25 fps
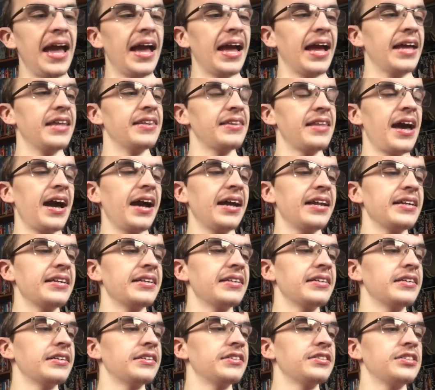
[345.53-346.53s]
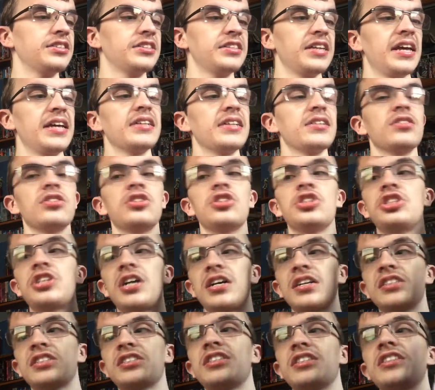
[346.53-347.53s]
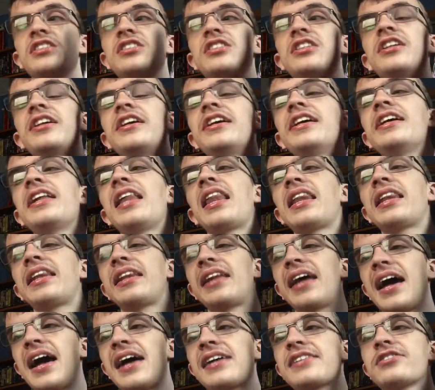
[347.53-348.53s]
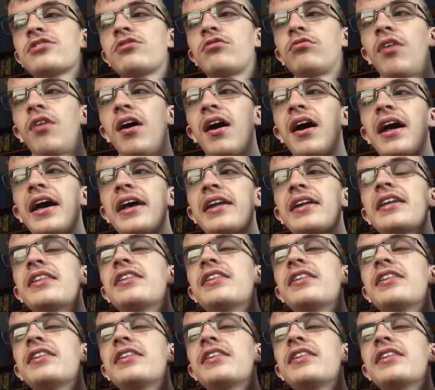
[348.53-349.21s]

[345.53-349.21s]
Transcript: And that is Justice League Last Ride,